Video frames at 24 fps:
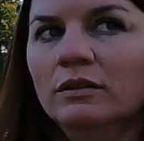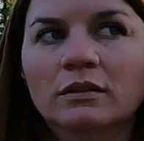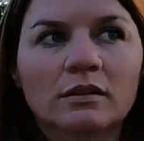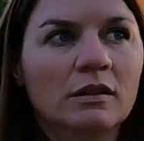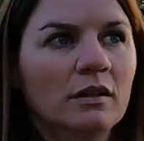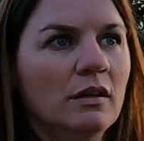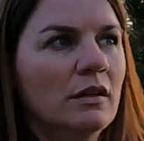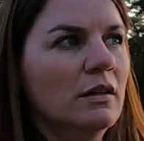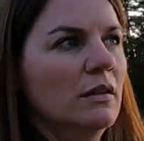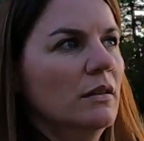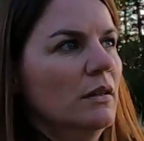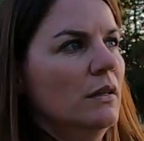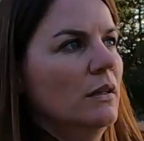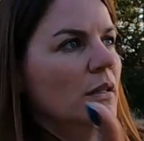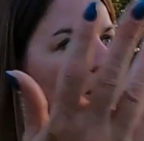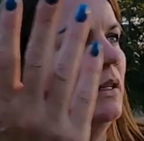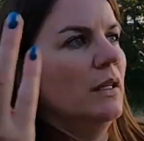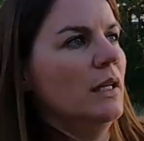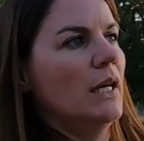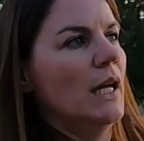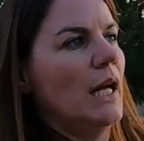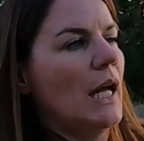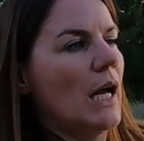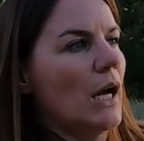look
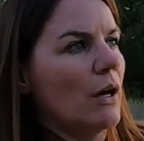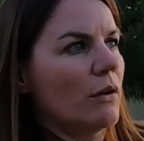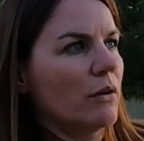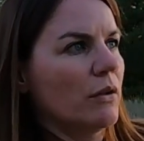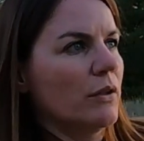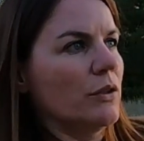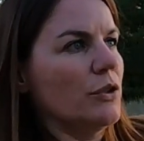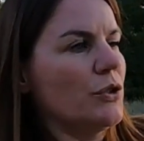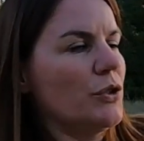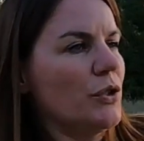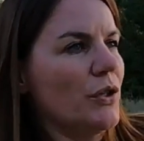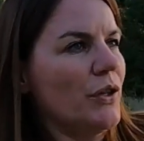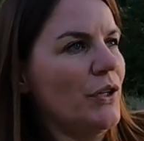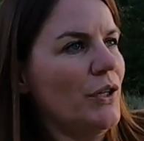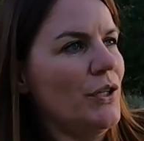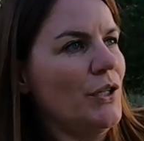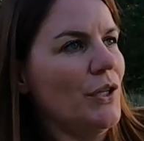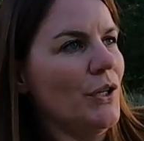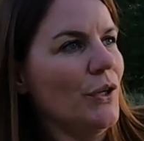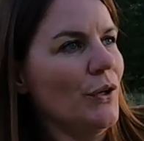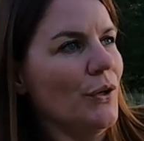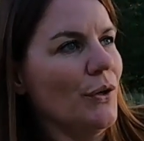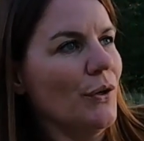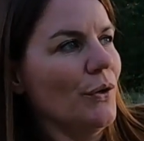out onto the
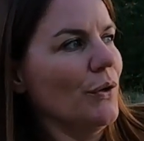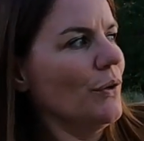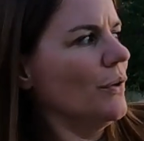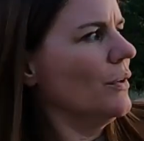deer.